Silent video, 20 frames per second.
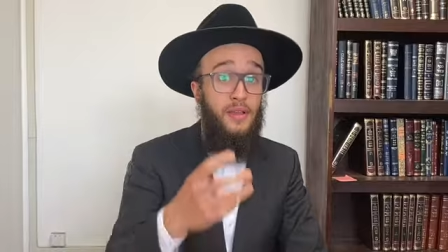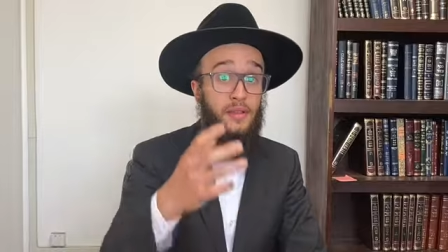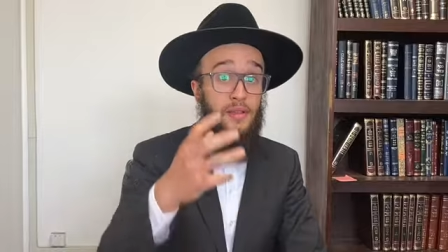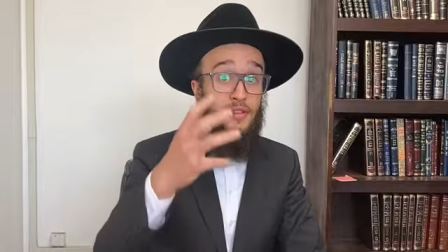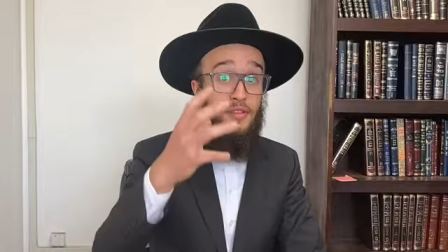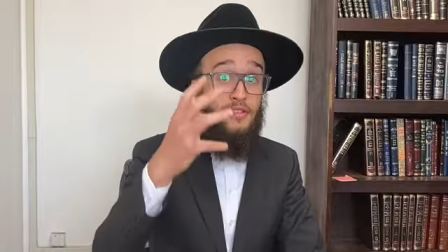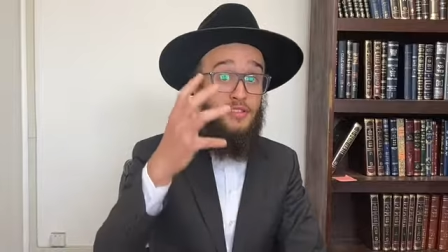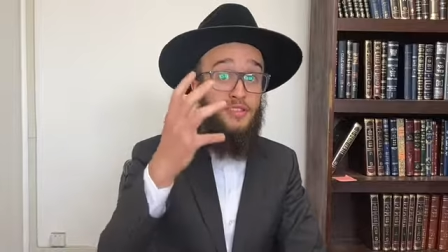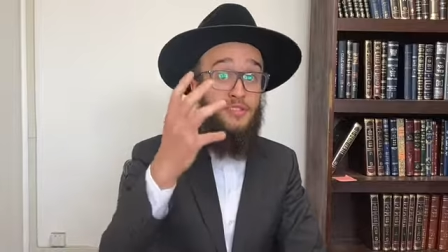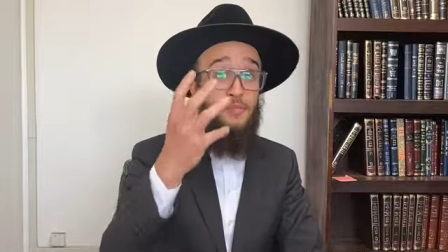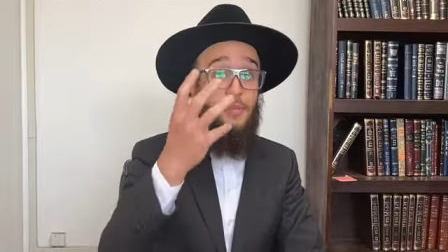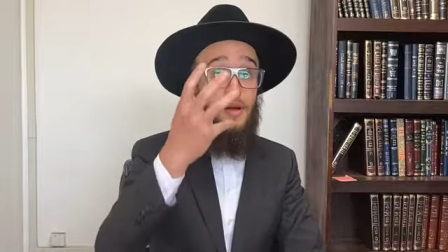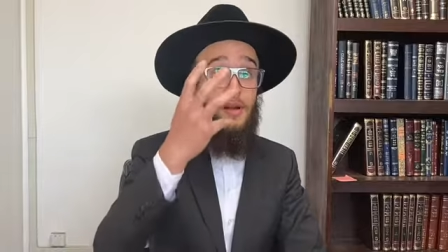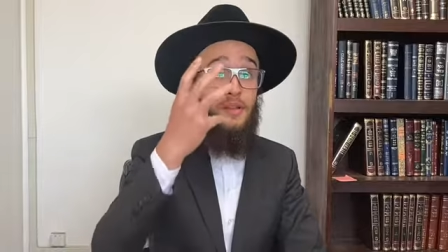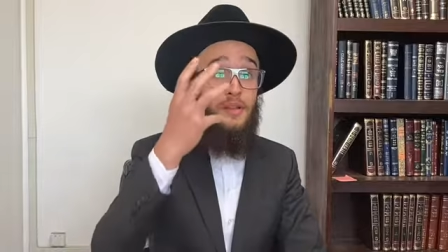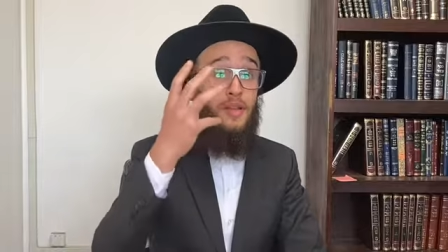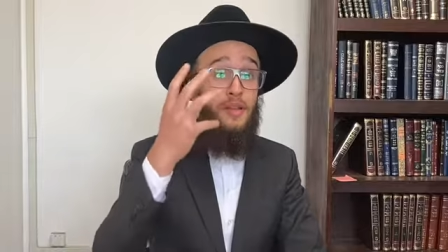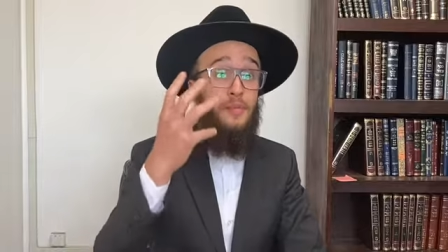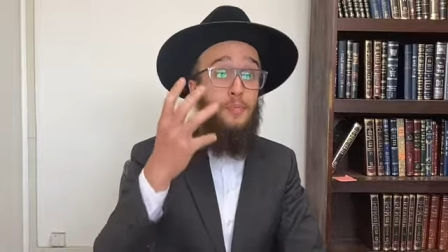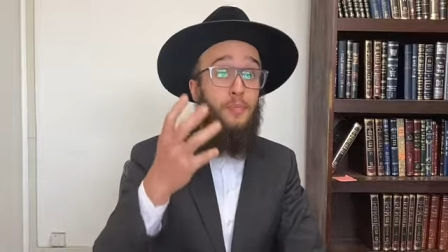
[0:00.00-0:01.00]

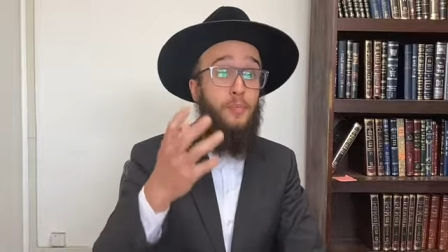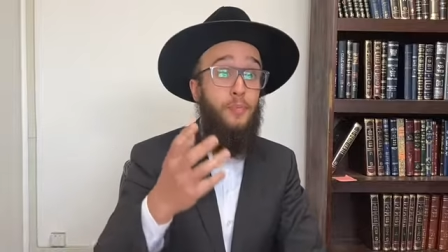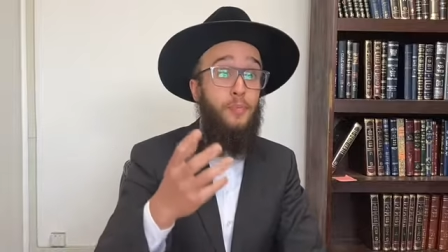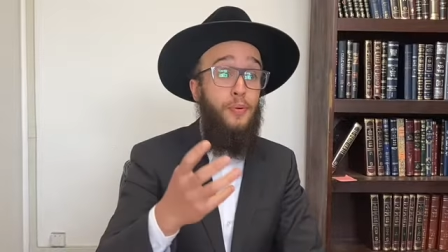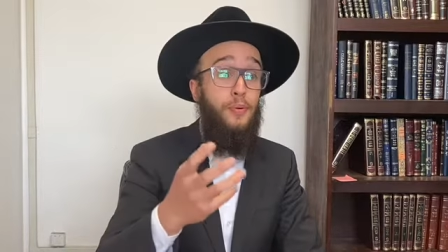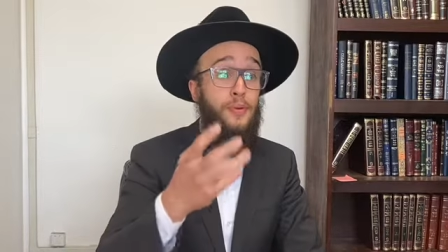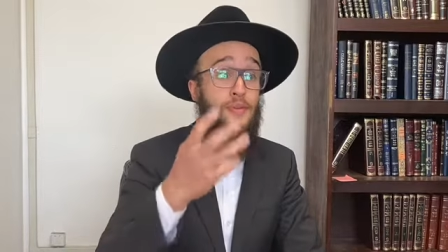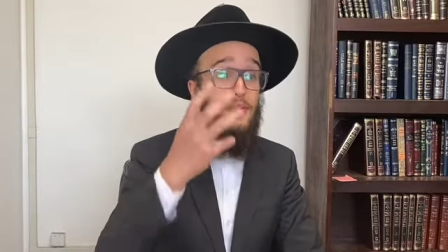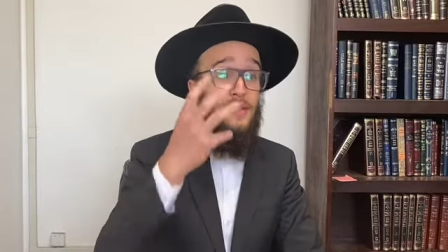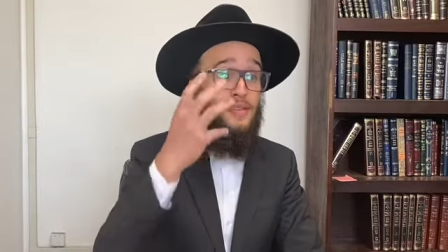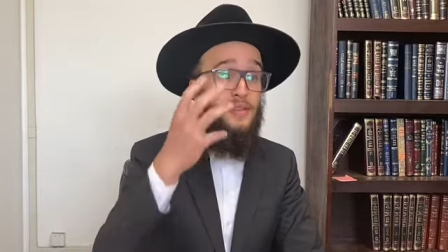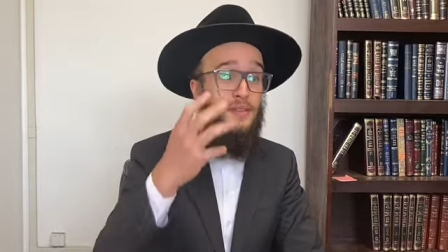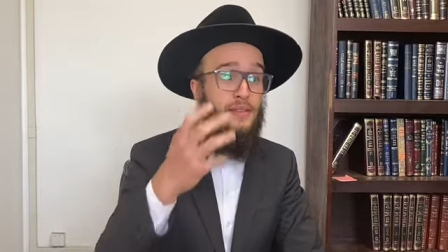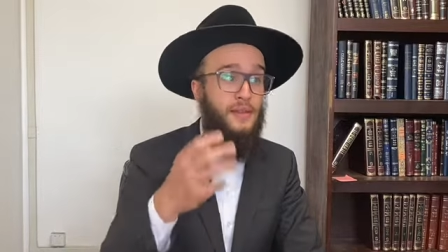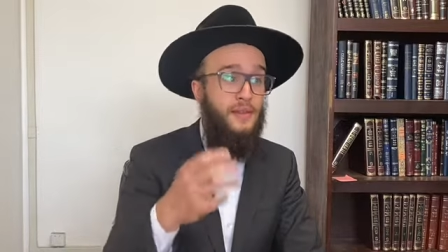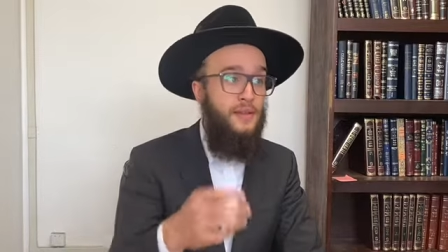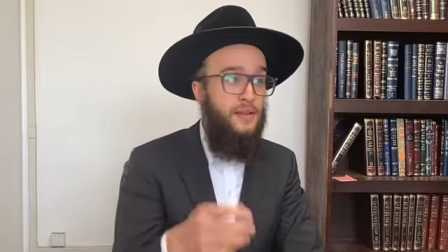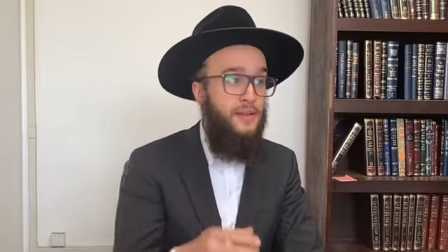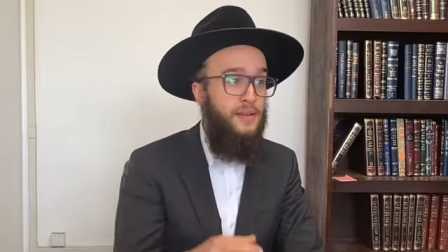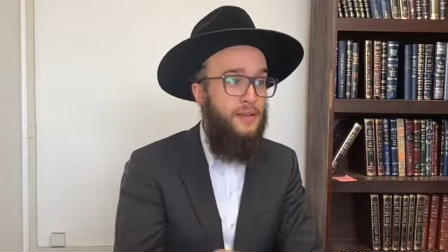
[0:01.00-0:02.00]
smart, important,
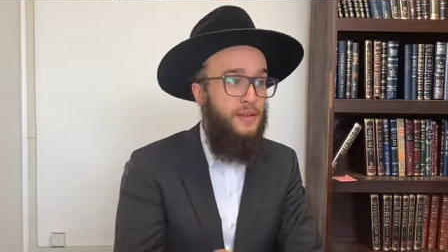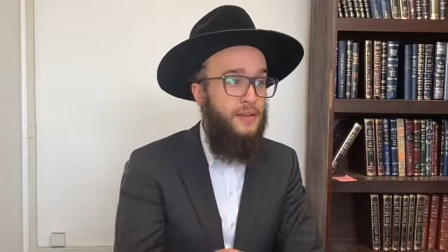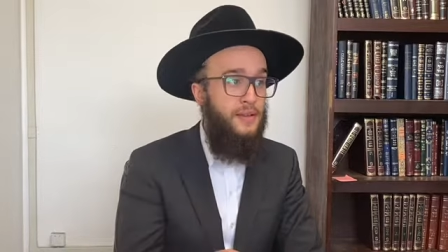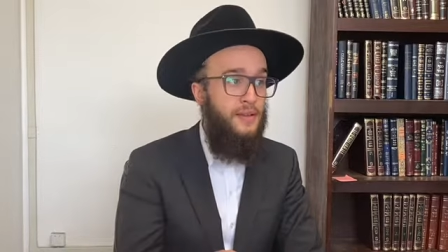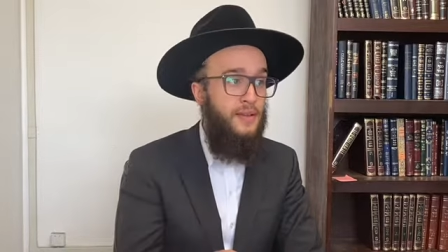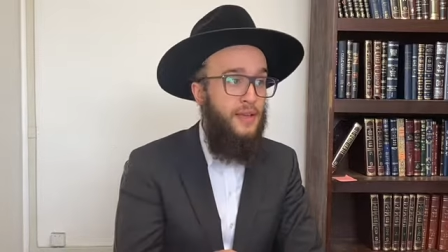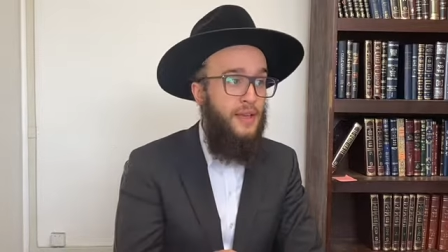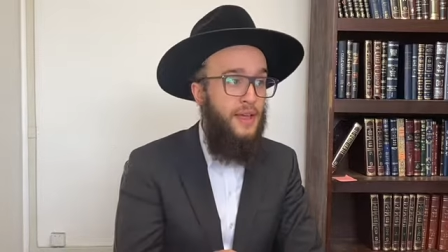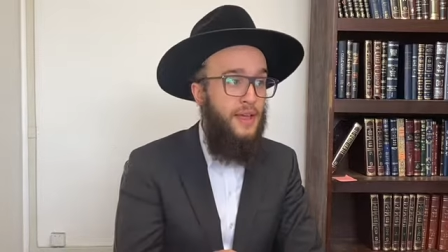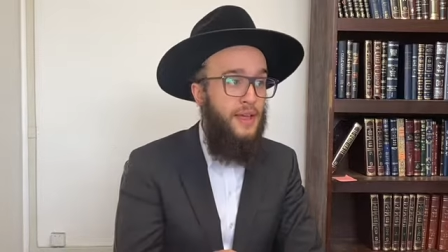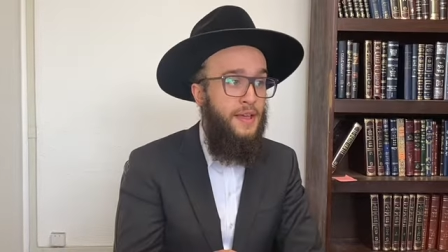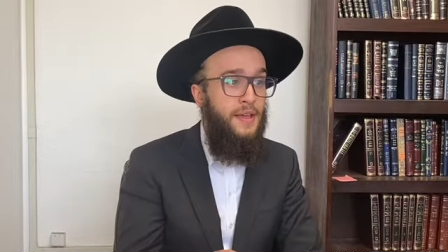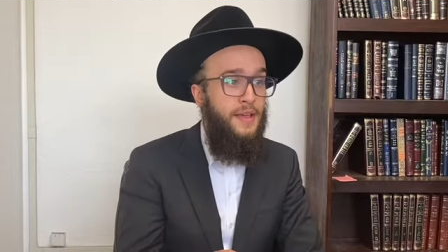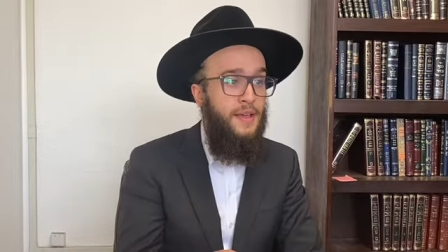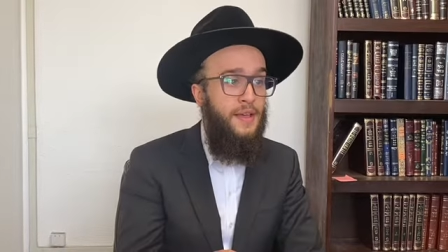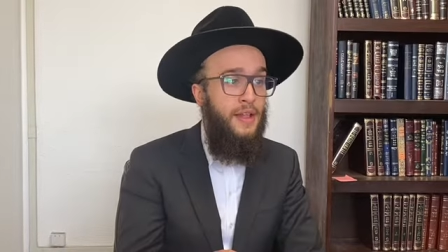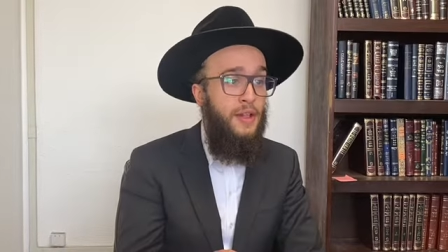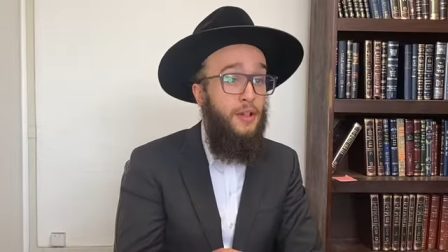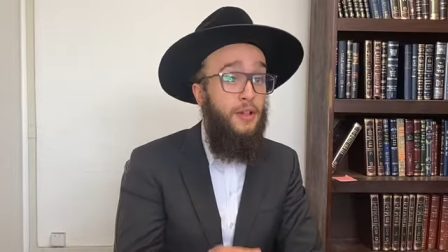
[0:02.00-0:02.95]
uh,